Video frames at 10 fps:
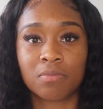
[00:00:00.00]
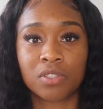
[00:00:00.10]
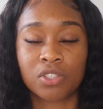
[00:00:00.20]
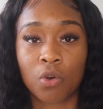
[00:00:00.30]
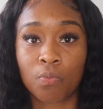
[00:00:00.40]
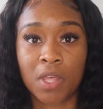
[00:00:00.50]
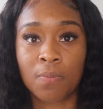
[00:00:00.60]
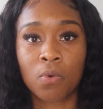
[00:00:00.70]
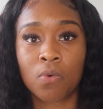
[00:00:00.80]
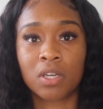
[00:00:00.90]
So
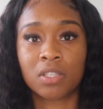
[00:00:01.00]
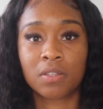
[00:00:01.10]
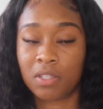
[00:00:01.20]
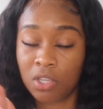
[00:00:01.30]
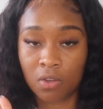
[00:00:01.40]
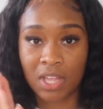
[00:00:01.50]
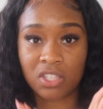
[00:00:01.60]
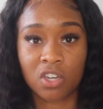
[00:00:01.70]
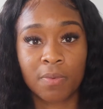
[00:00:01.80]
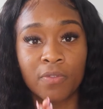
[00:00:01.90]
people want, you know,
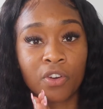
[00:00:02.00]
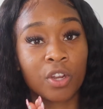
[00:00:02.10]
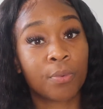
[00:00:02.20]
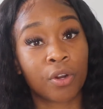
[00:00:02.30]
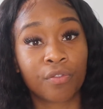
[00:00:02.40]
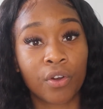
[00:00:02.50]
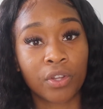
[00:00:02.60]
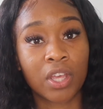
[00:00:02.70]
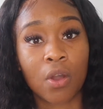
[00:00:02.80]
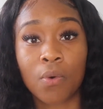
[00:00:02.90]
that's going to be for your
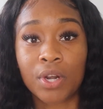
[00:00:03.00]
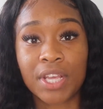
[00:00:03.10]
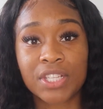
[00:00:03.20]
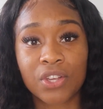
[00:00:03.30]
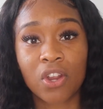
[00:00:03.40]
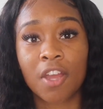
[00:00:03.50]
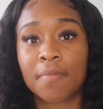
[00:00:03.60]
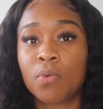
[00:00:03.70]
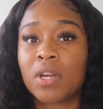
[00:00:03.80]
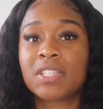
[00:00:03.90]
portfolio on
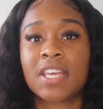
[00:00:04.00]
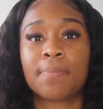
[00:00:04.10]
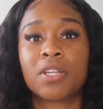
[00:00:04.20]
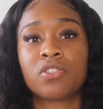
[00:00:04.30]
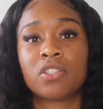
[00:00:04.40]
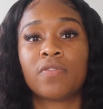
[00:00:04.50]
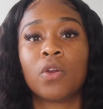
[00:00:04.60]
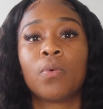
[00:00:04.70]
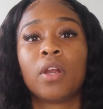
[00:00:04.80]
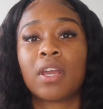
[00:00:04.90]
Instagram. You want to take pictures of
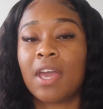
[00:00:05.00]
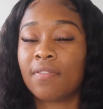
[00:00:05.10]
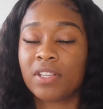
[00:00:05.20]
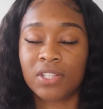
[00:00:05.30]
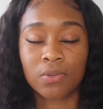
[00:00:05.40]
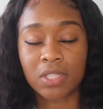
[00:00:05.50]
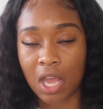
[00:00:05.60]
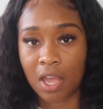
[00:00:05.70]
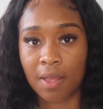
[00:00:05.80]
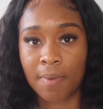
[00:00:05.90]
your work every single
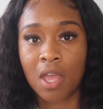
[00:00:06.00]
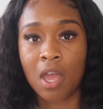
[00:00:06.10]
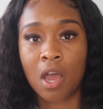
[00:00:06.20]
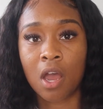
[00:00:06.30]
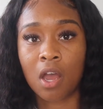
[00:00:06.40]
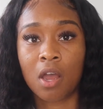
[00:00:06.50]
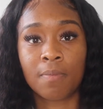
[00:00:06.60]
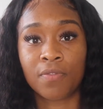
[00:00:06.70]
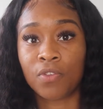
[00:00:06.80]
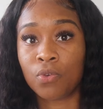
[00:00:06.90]
time.
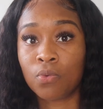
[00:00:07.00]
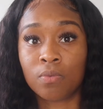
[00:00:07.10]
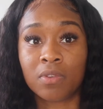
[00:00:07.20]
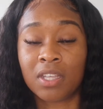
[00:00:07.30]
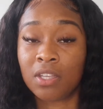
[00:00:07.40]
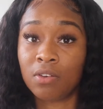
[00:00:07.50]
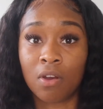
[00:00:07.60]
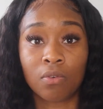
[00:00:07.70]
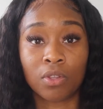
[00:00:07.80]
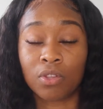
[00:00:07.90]
If you
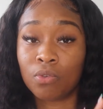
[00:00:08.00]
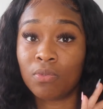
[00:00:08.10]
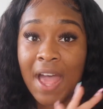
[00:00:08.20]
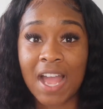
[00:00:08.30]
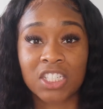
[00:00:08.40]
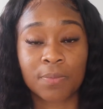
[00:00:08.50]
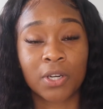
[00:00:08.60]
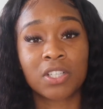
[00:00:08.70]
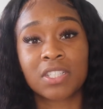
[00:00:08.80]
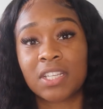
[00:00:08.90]
know, you lash a
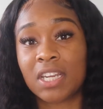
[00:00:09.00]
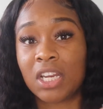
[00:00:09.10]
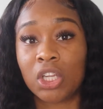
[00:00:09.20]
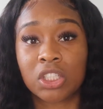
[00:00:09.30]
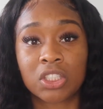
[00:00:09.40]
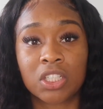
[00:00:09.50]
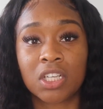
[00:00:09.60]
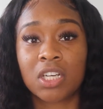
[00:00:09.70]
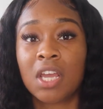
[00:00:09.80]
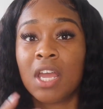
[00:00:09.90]
person and it looks
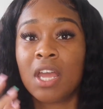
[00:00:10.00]
good,